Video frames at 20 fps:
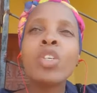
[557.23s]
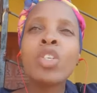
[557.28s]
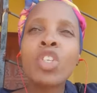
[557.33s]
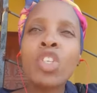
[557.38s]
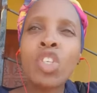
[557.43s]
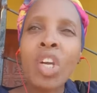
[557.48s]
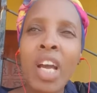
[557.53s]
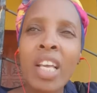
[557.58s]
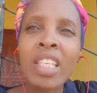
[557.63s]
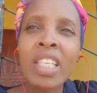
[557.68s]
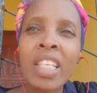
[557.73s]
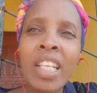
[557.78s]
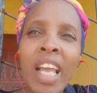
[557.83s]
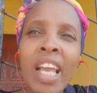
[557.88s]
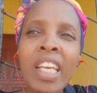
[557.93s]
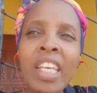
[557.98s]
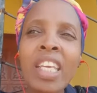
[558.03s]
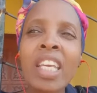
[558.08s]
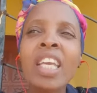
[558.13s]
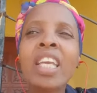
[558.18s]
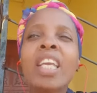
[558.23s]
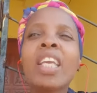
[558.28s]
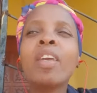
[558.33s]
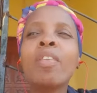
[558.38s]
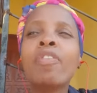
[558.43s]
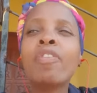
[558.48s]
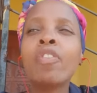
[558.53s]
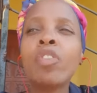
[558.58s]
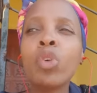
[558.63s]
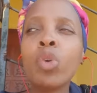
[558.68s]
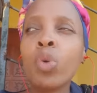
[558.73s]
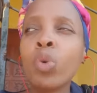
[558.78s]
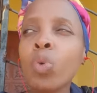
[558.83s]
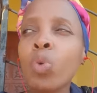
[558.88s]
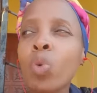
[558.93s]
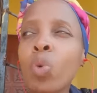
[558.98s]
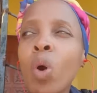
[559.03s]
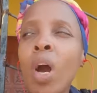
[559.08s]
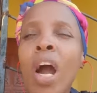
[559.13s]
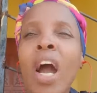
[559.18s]
Just like if
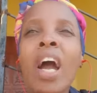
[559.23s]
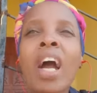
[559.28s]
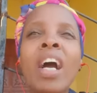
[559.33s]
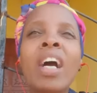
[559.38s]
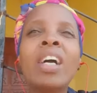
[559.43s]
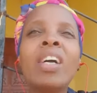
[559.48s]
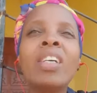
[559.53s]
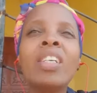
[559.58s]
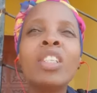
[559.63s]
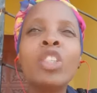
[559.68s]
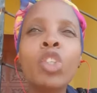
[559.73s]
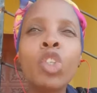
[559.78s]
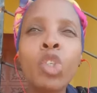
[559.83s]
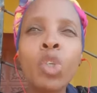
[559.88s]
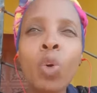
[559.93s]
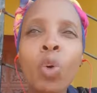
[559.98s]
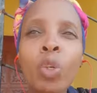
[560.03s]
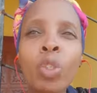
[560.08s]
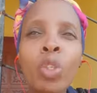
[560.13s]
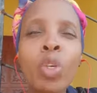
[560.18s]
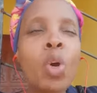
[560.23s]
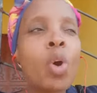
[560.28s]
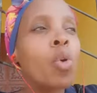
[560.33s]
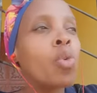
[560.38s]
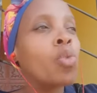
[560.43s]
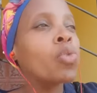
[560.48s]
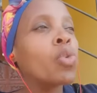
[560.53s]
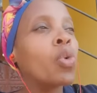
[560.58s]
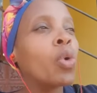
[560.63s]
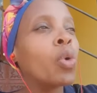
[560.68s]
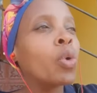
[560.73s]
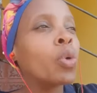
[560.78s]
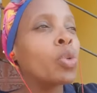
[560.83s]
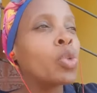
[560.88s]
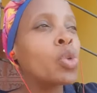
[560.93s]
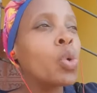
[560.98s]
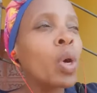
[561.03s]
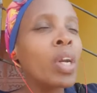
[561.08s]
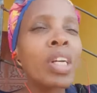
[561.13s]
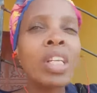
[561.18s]
you are insured for
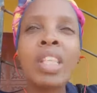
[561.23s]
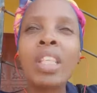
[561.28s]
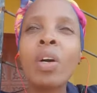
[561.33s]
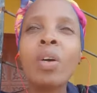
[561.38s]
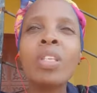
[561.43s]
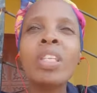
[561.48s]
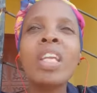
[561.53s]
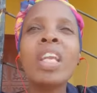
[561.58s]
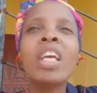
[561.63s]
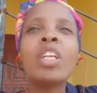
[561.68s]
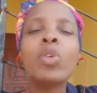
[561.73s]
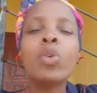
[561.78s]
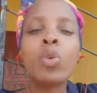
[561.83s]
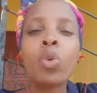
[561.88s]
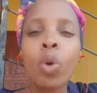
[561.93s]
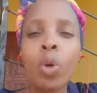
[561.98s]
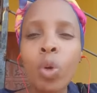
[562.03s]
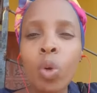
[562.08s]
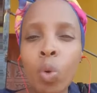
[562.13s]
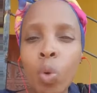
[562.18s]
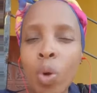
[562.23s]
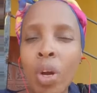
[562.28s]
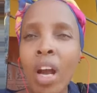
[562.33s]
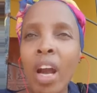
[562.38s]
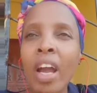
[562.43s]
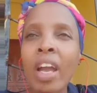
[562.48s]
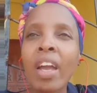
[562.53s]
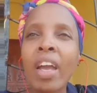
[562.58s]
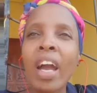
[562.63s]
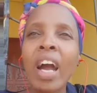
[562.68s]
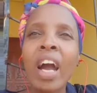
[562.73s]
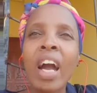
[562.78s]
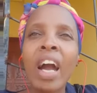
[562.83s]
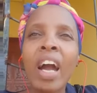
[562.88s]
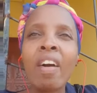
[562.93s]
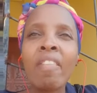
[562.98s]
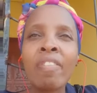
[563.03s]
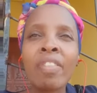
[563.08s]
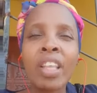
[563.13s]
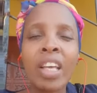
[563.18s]
200,000 and you don't look
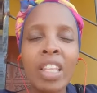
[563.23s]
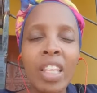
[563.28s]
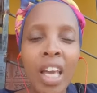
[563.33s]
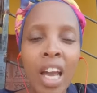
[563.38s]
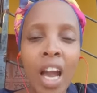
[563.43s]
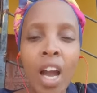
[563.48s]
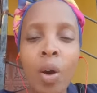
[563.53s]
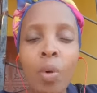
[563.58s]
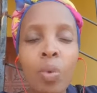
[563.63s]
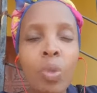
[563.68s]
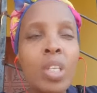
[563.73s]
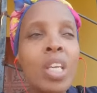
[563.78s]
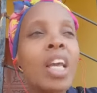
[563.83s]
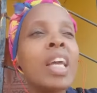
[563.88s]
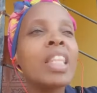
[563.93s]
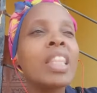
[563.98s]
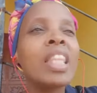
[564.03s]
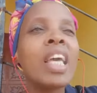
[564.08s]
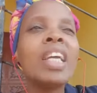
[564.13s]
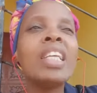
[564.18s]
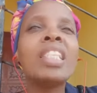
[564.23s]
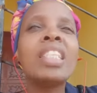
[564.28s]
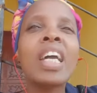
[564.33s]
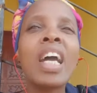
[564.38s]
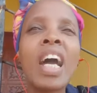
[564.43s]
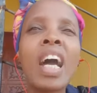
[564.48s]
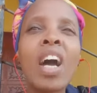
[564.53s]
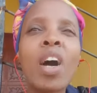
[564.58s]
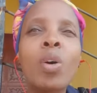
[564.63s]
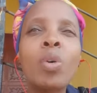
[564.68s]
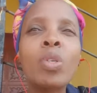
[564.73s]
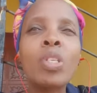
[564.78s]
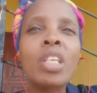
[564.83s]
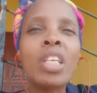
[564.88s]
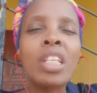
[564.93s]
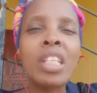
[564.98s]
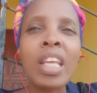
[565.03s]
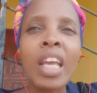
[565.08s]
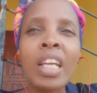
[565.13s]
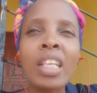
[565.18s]
after the house, then the house,
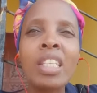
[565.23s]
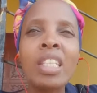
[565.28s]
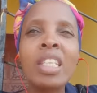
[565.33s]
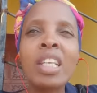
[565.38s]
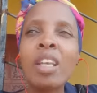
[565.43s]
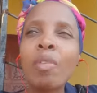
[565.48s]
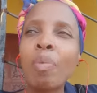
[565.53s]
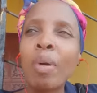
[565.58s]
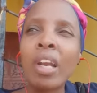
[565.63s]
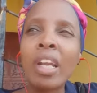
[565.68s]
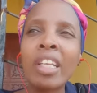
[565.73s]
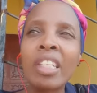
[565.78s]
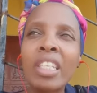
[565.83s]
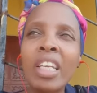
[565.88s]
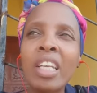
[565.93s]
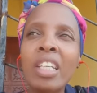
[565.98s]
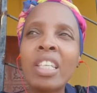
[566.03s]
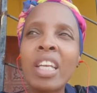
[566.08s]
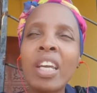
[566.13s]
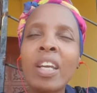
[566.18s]
it gets dilapidated.